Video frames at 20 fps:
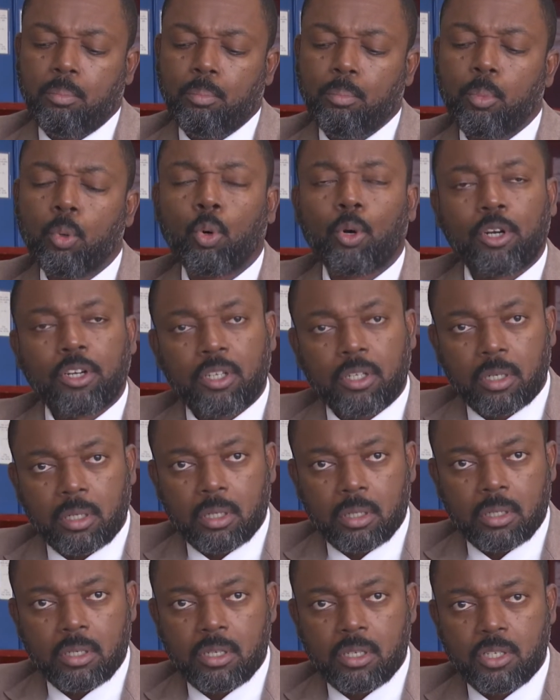board,
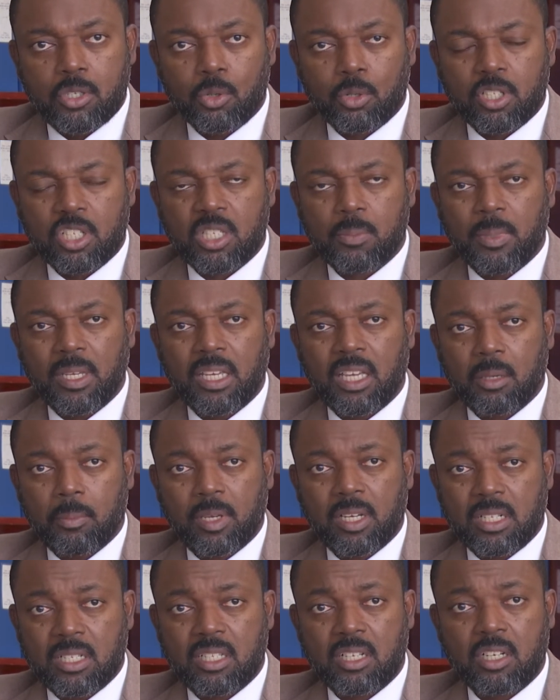so to speak. You could
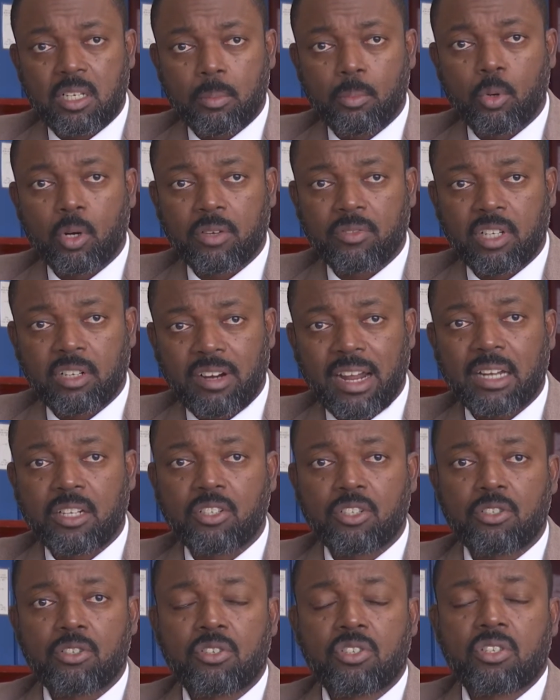consider the board of
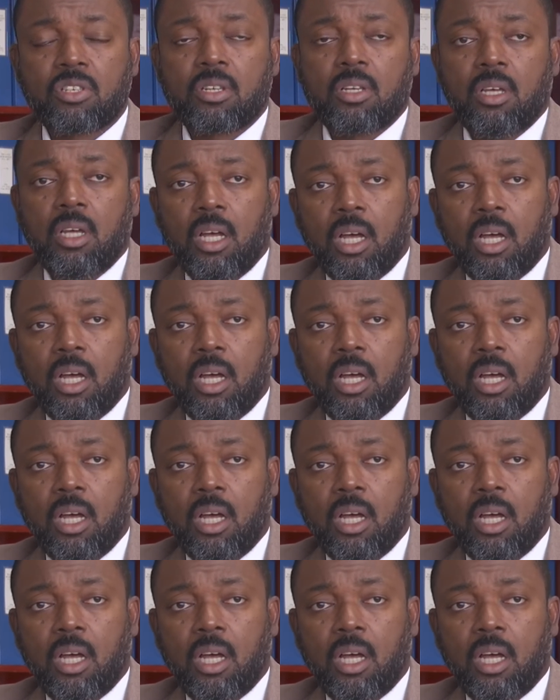directors